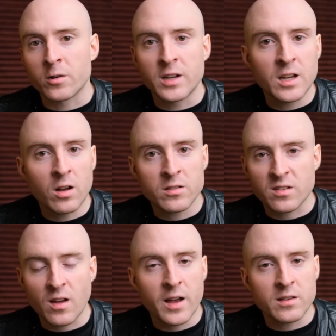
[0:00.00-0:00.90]
are neon
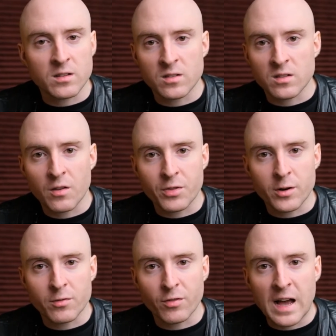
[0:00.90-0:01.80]
signs and stuff that
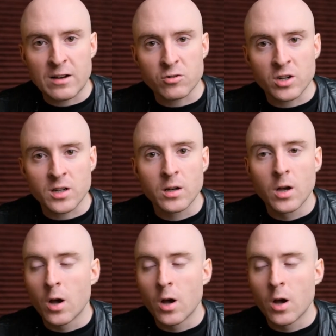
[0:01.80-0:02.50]
are flashing.